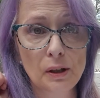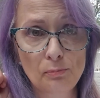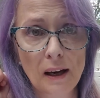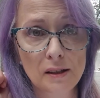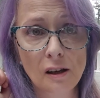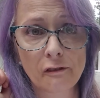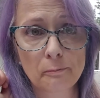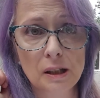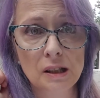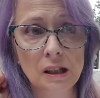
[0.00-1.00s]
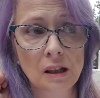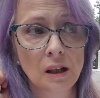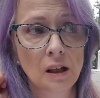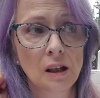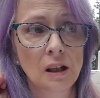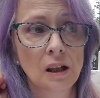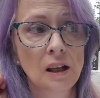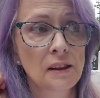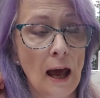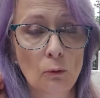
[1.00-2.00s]
myself busy.
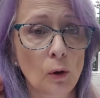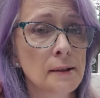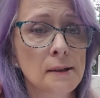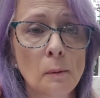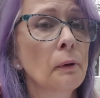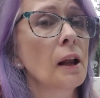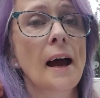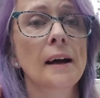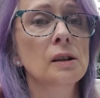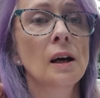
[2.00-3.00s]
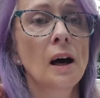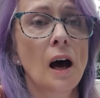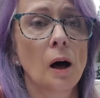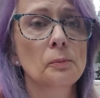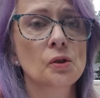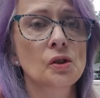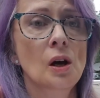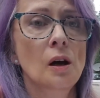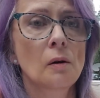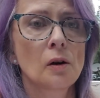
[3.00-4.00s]
That one simple act helps
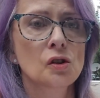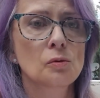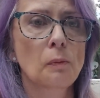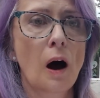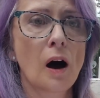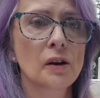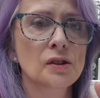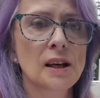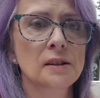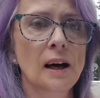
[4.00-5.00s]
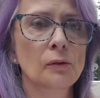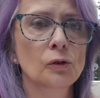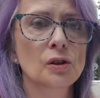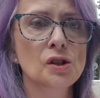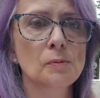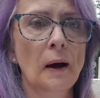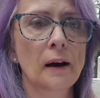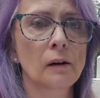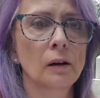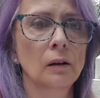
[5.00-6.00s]
pause that downward
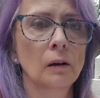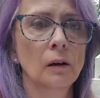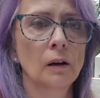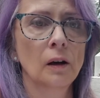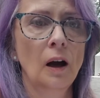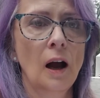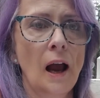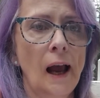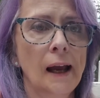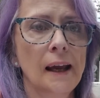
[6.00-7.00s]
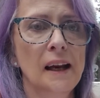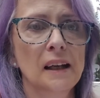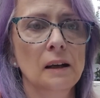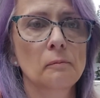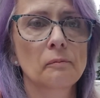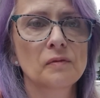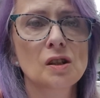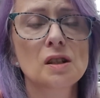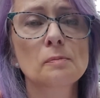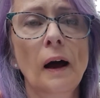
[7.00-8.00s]
spiral and getting it to
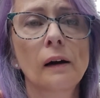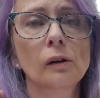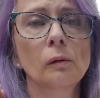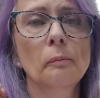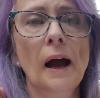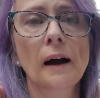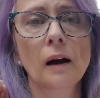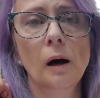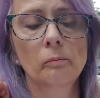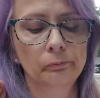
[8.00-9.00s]
spiral back up.